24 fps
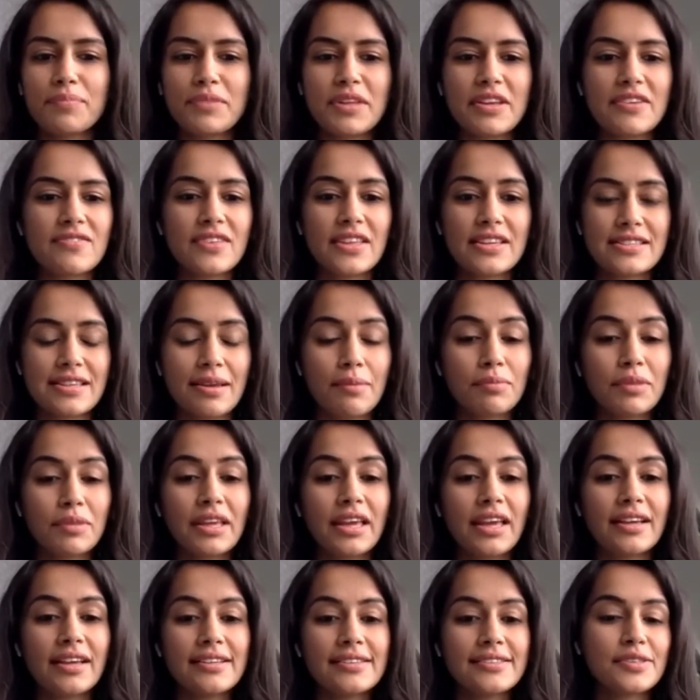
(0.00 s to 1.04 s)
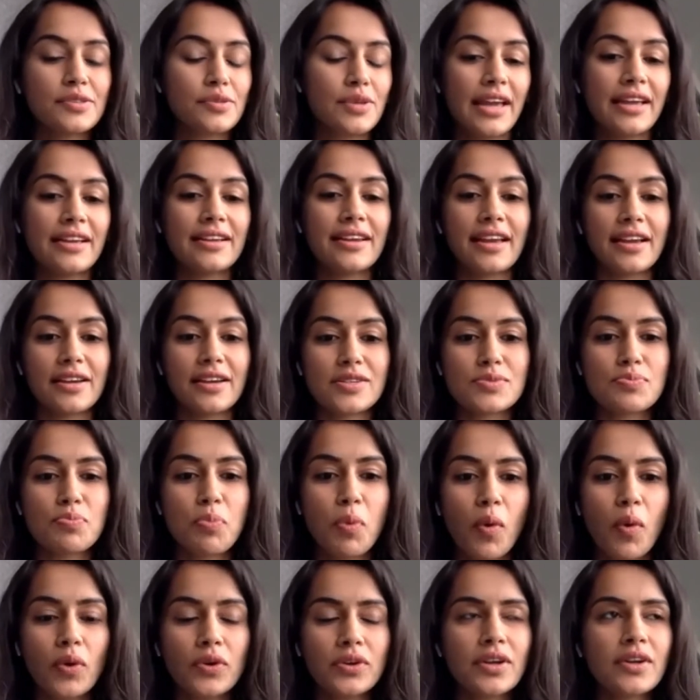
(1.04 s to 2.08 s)
if there's something else you like a
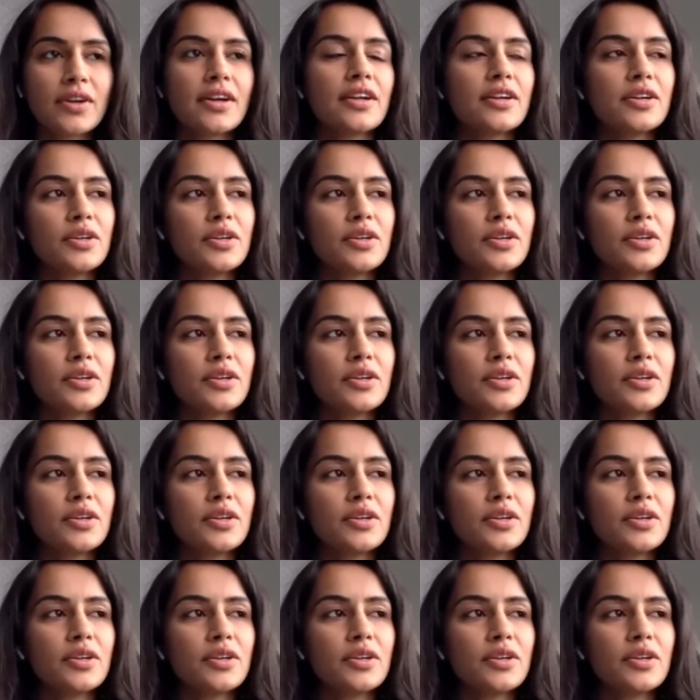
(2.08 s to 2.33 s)
sport,